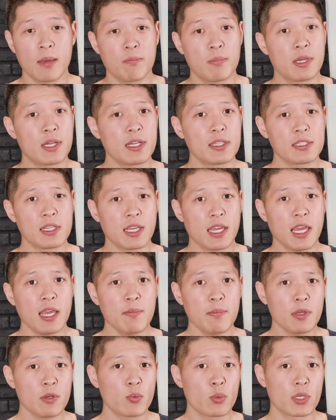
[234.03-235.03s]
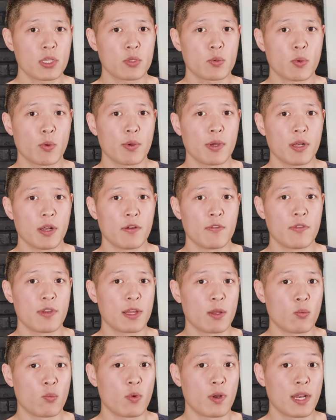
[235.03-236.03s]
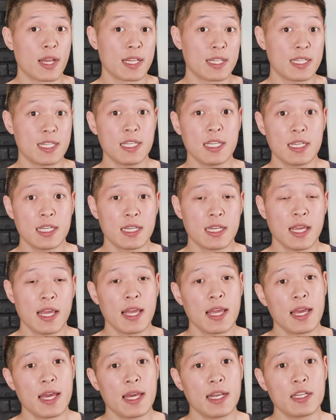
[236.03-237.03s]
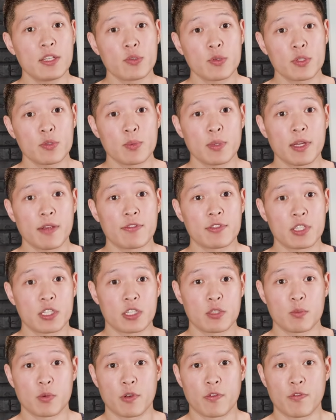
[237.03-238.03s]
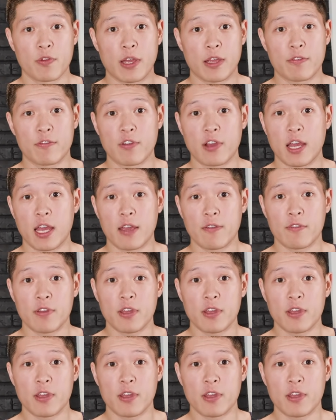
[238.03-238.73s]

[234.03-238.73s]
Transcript: because it came in with a swing weight of 119 and a twist weight of 6.55.